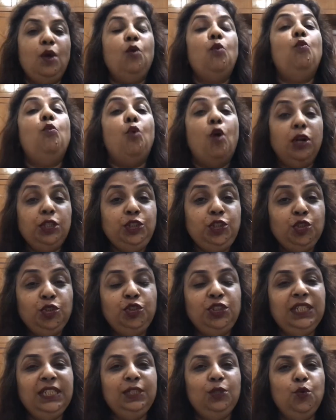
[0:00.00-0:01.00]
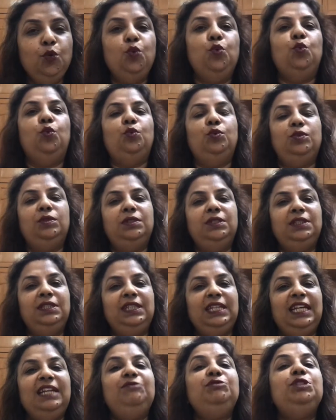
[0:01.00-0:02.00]
What should she do
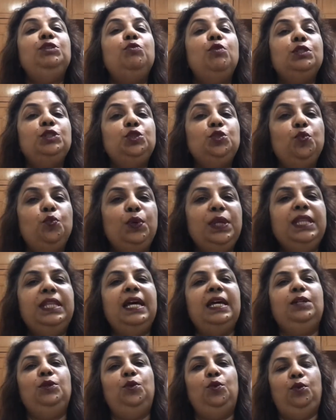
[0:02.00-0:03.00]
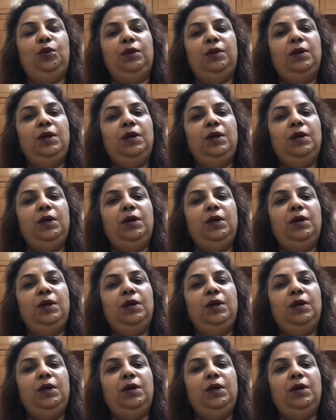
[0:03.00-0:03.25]
if she wants to win that goal?